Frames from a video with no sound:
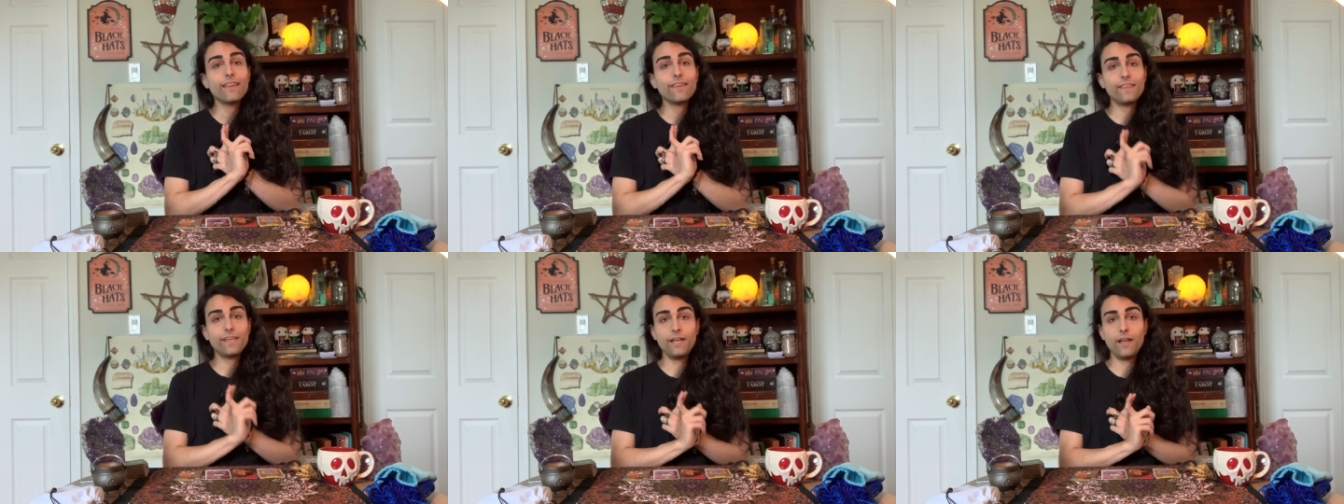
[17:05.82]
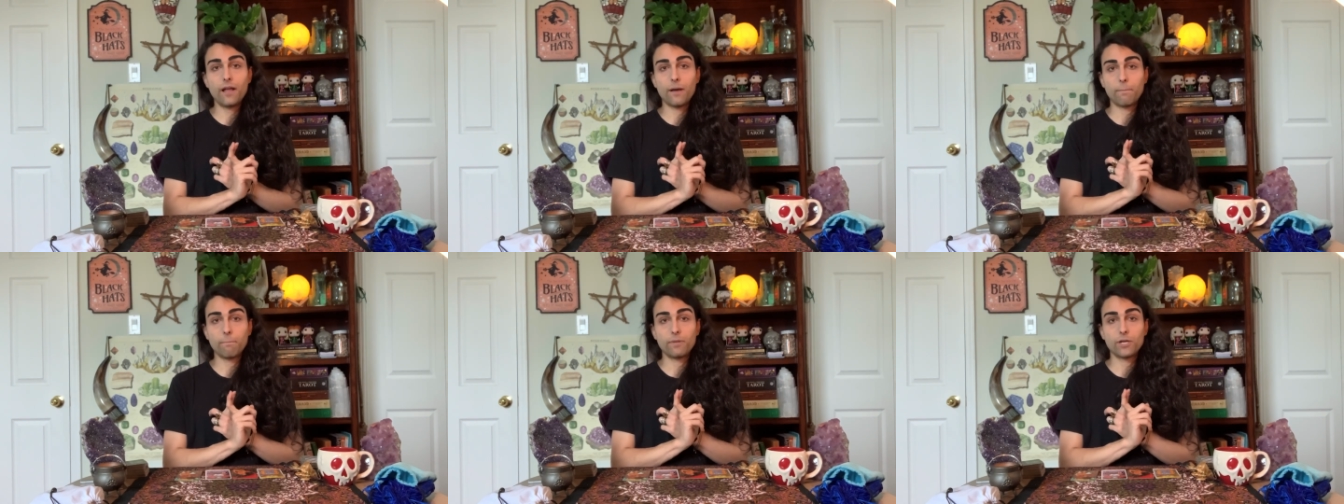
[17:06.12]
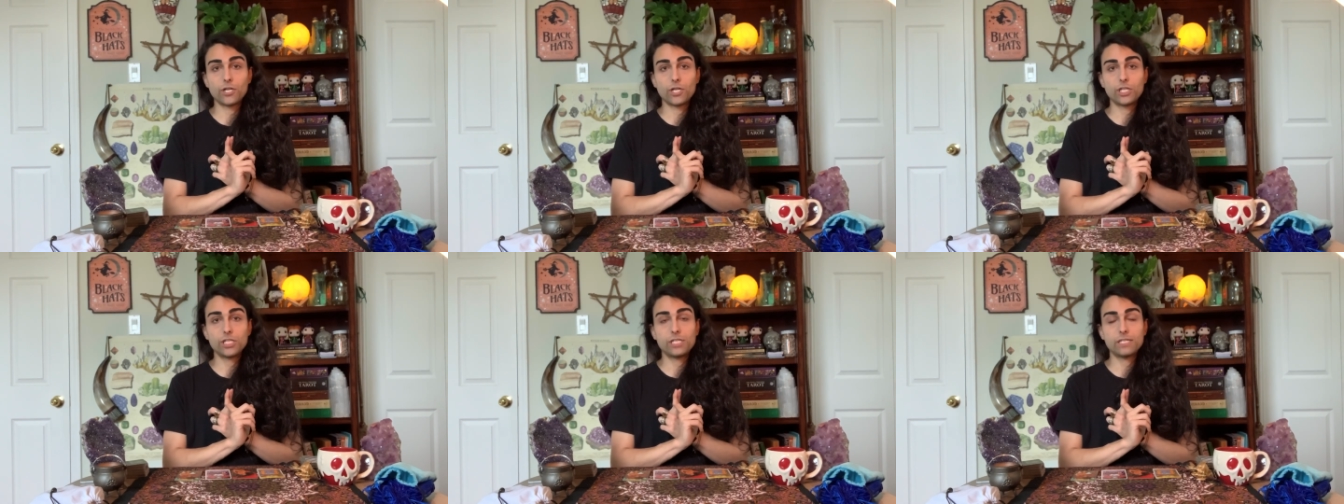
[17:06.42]
the
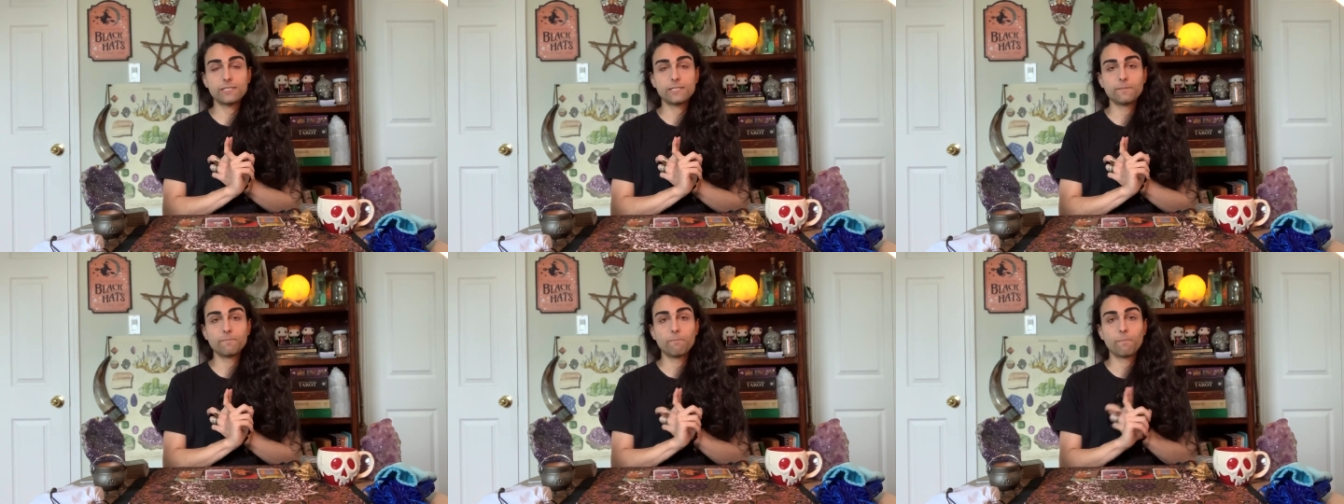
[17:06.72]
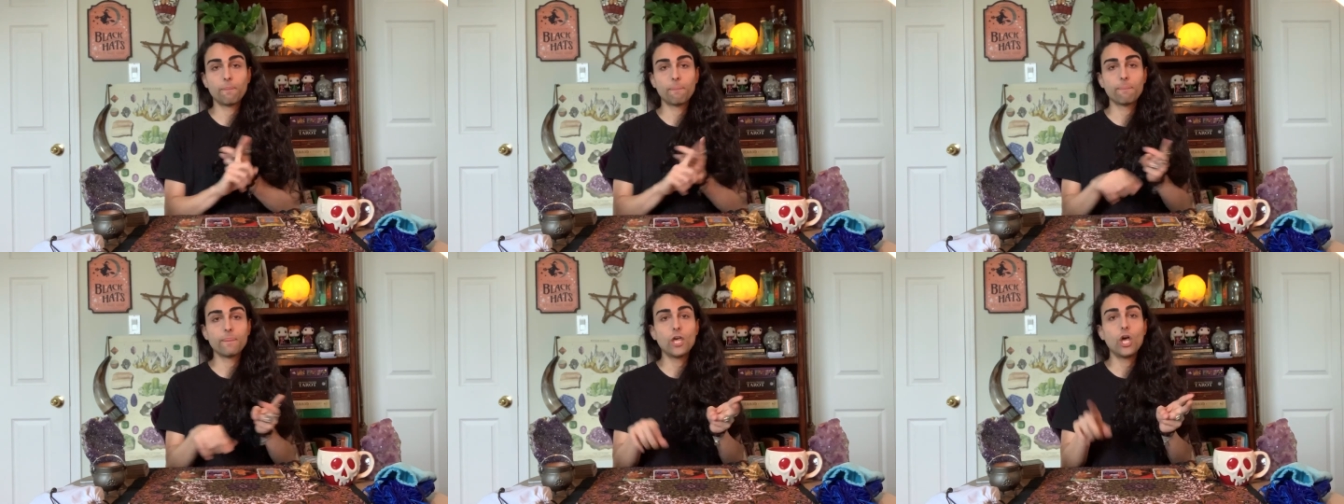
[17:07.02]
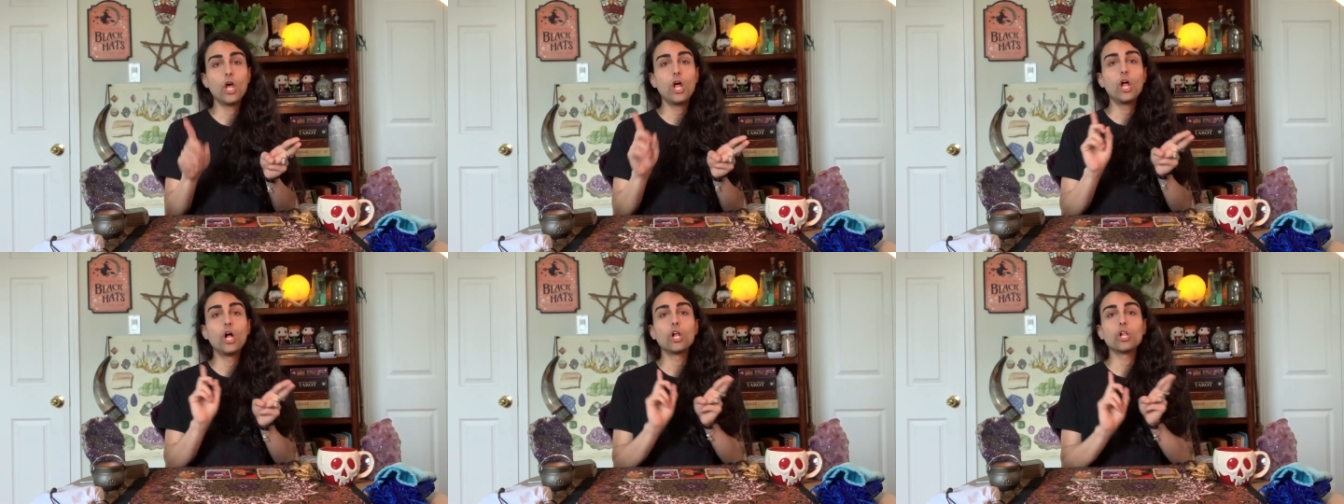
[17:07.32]
numbers,
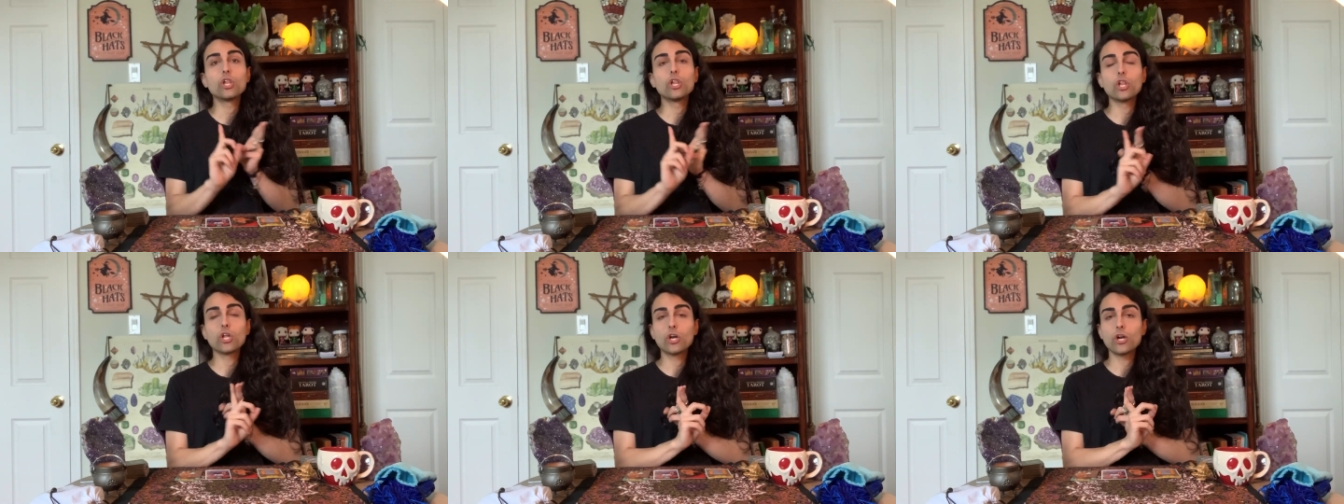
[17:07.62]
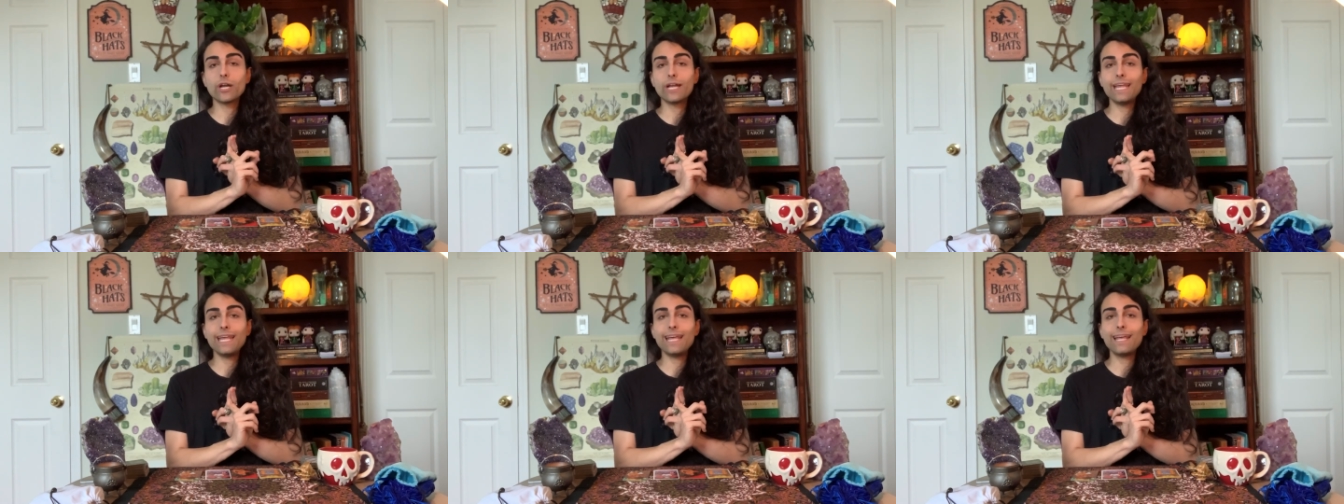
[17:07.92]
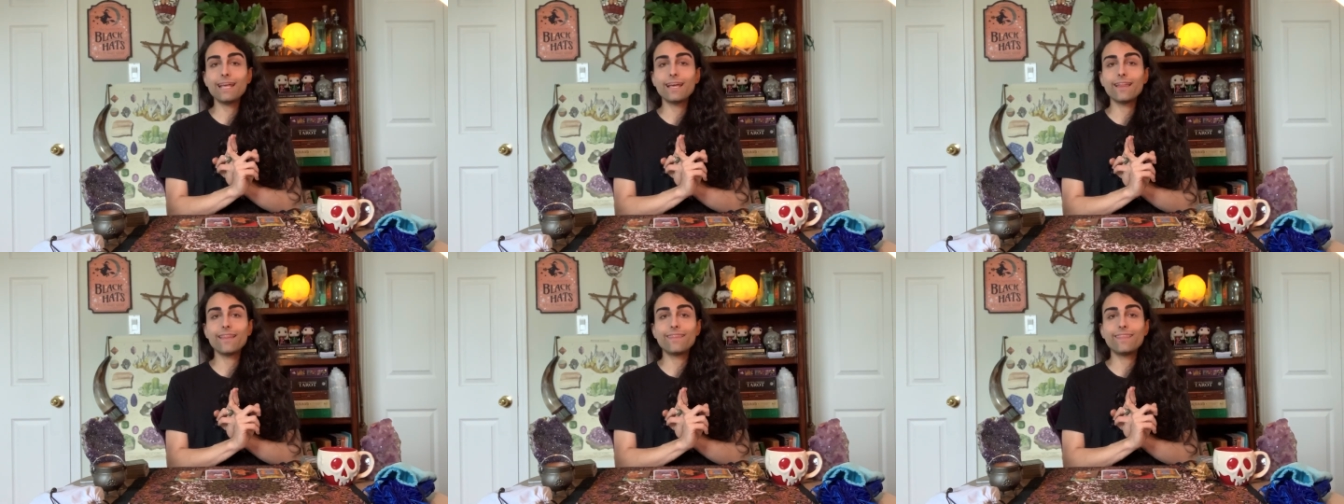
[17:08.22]

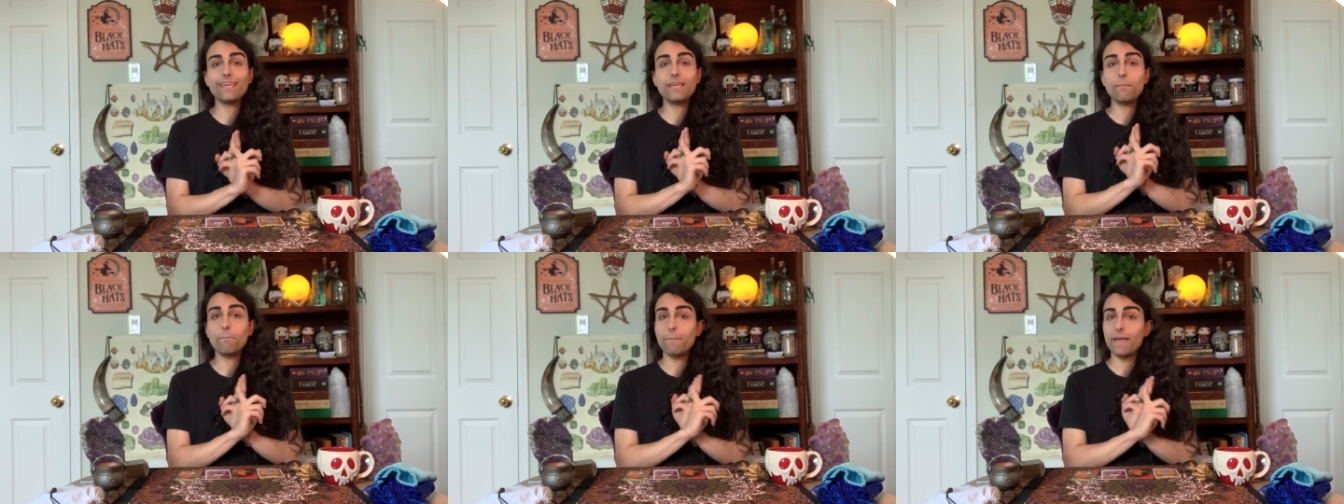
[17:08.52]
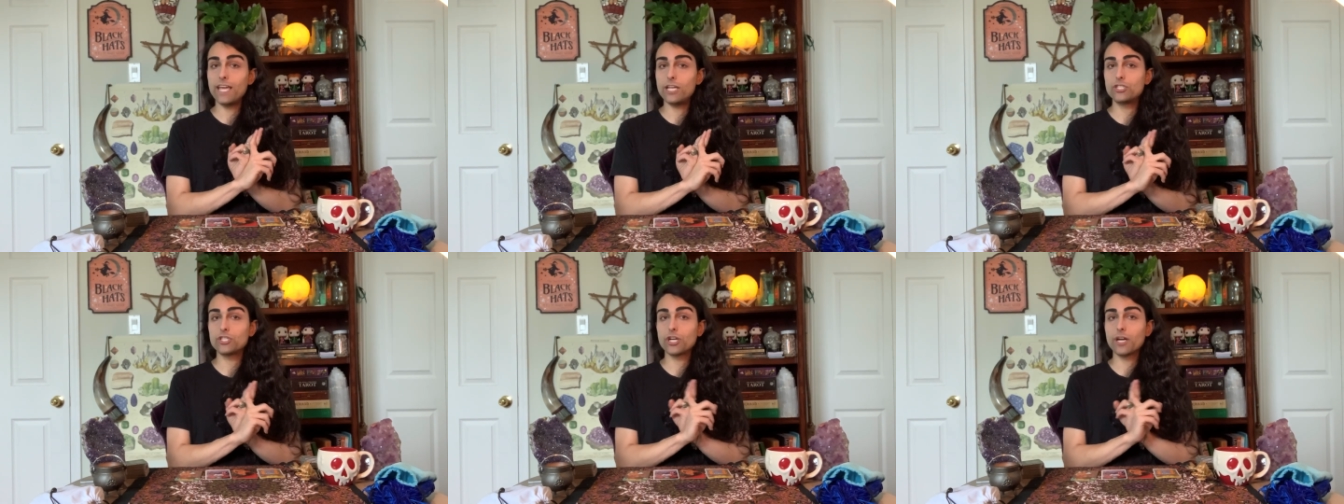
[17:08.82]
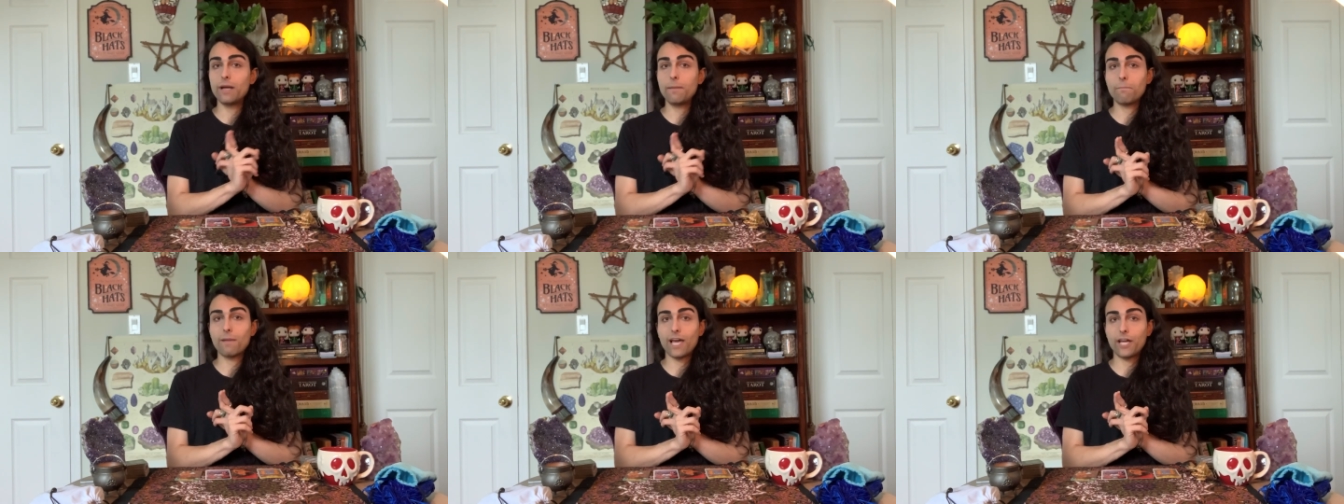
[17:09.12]
learning the major
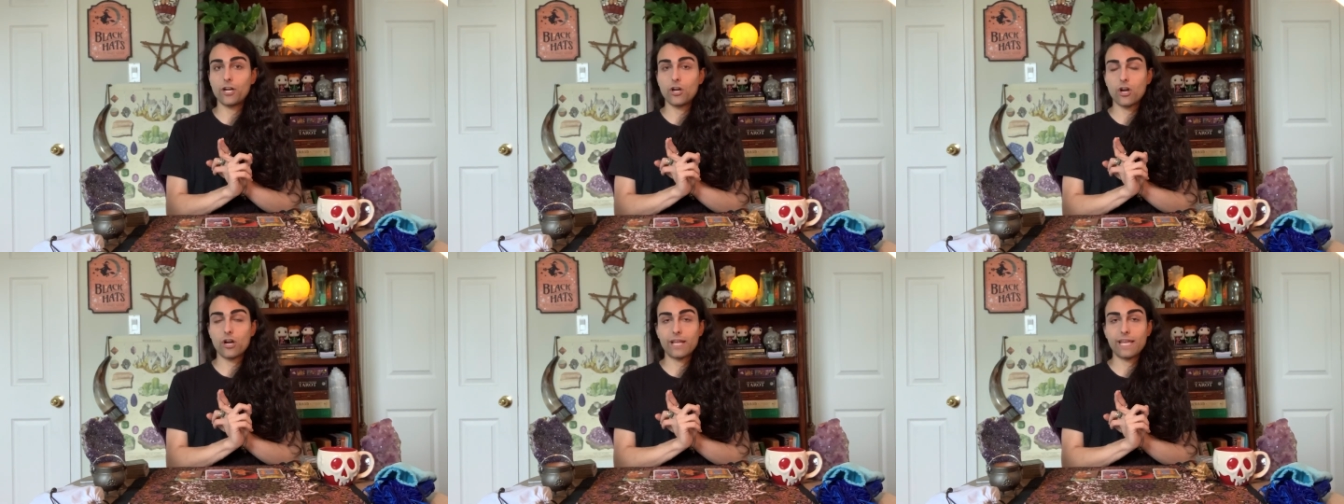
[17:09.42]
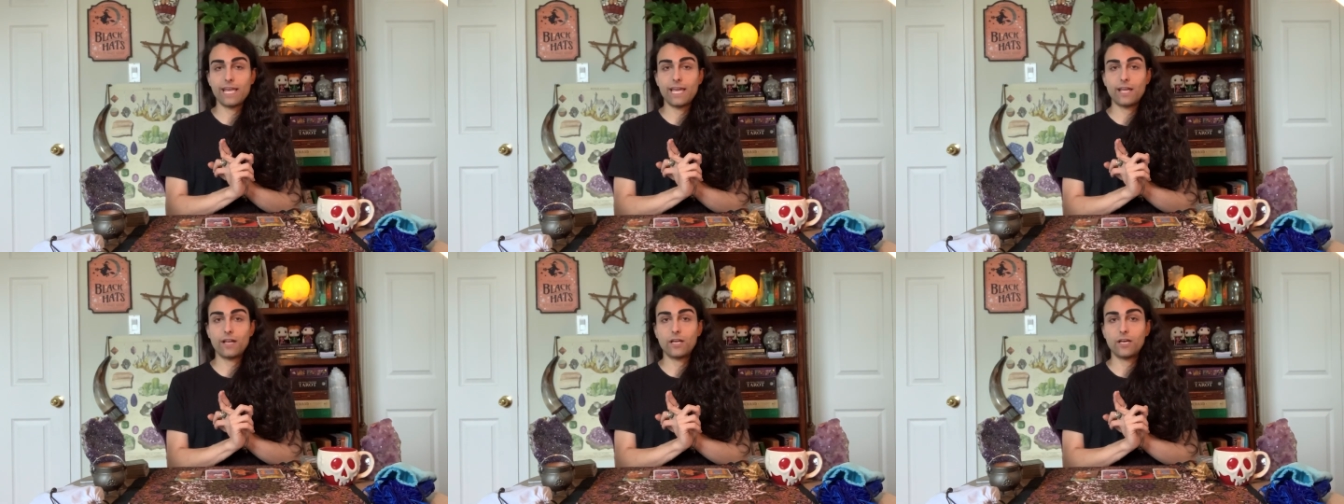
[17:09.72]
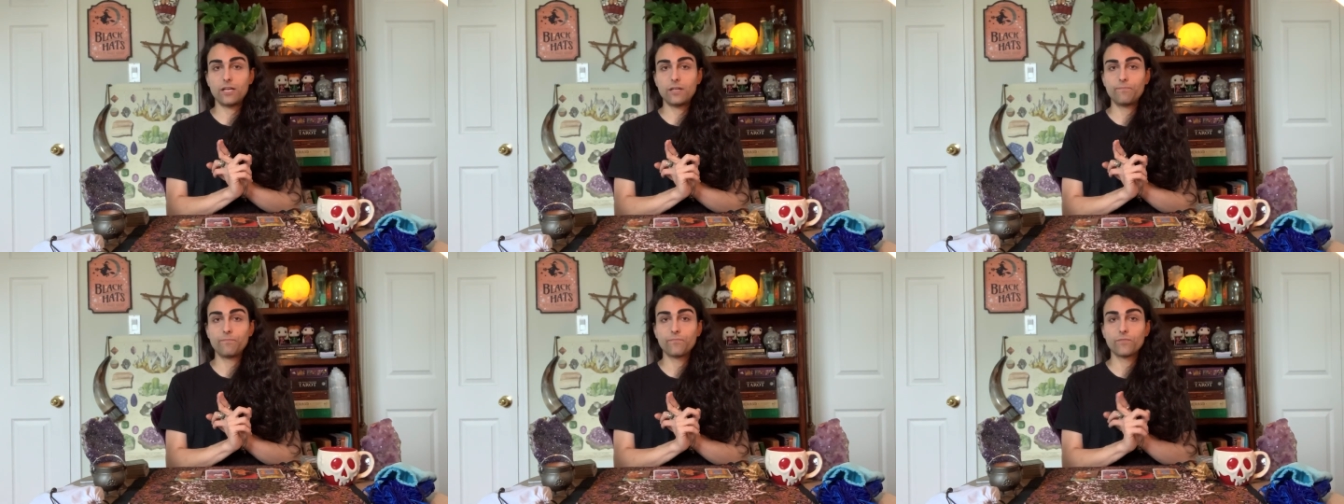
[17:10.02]
and minor
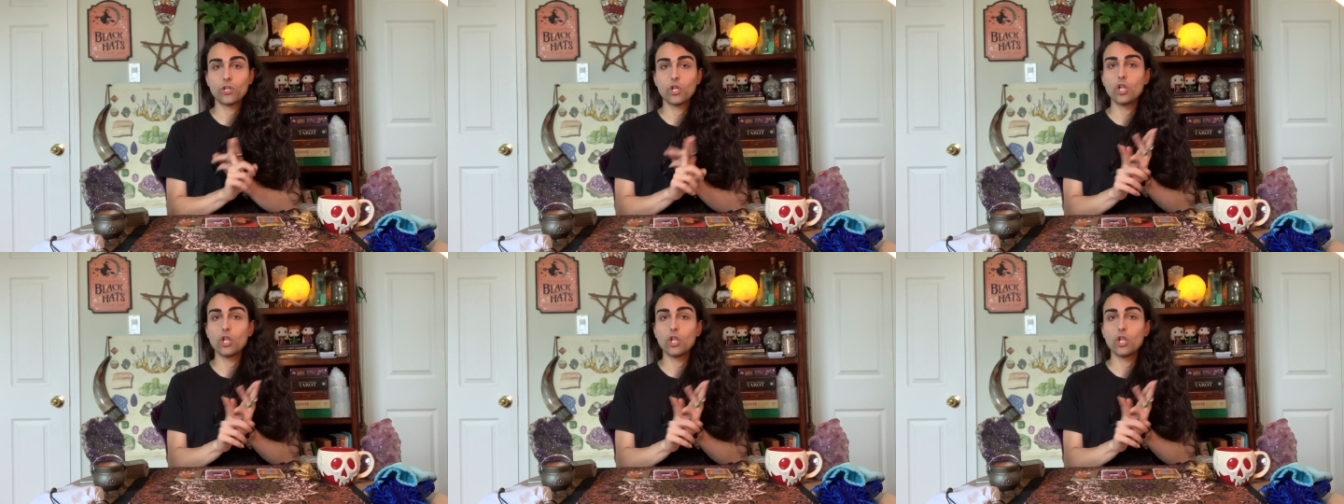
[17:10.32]
arcana,